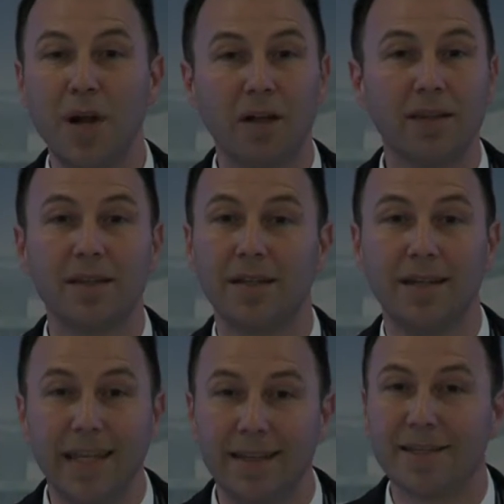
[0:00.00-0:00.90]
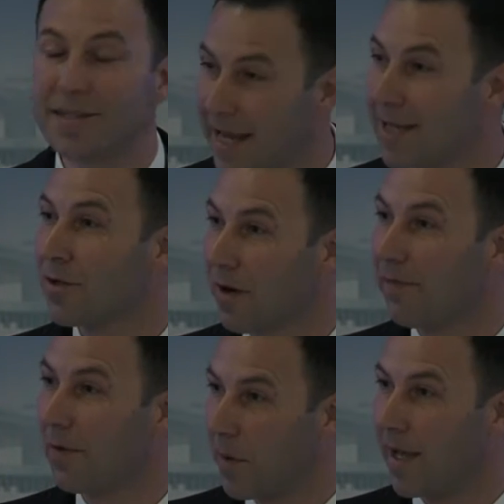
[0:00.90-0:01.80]
not need sensor
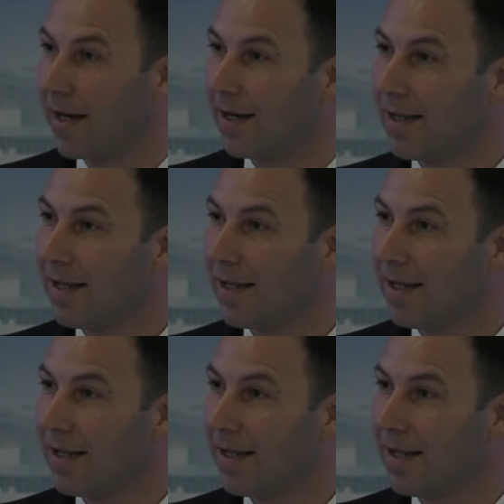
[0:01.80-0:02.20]
everywhere.